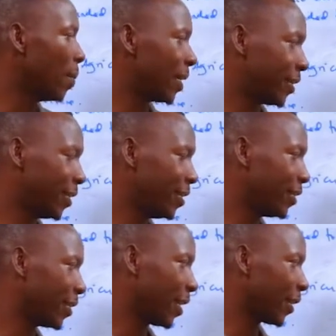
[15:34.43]

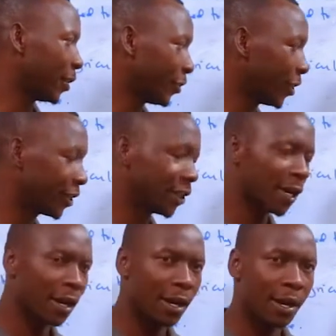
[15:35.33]
like a
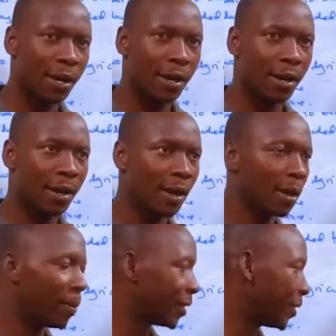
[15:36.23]
tractor,
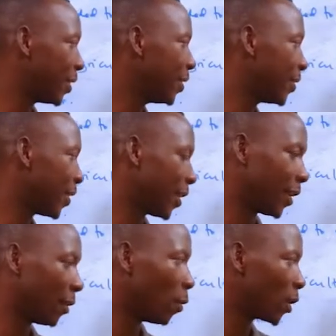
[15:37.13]
machines
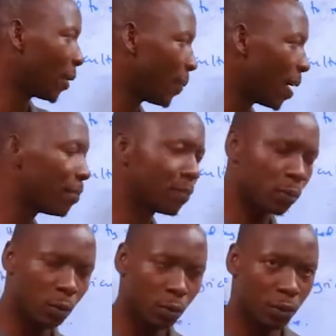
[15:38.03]
like a water
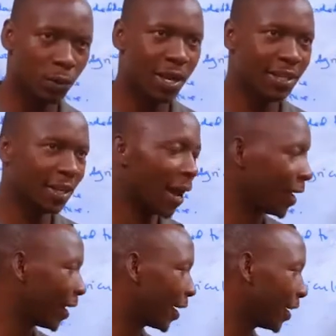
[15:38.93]
pump, so that the
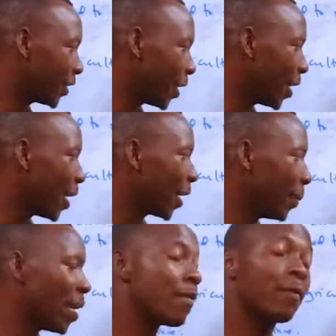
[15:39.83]
agriculture
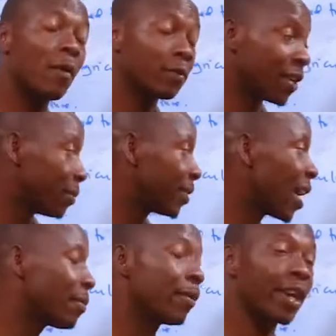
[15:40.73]
may involve
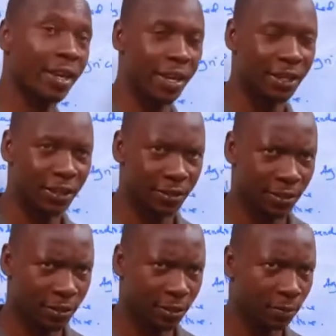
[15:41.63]
sometime irrigation
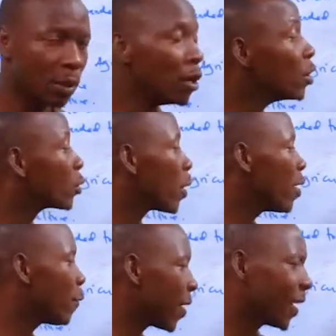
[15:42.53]
system. So
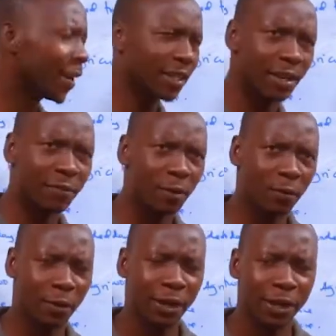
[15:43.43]
if agriculture
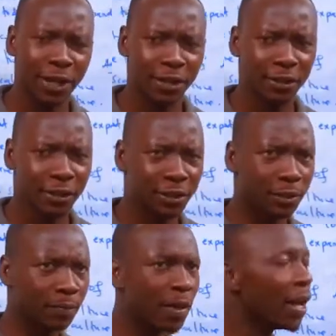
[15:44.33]
involve irrigation
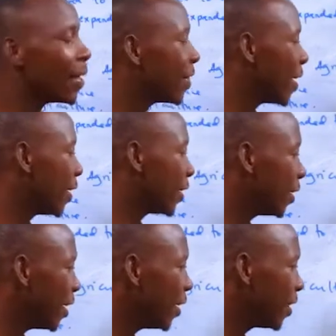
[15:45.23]
system, it
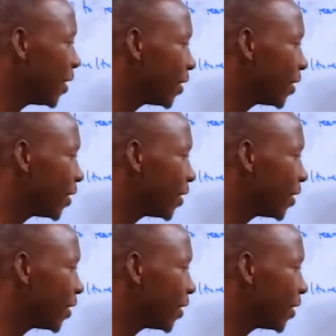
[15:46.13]
needs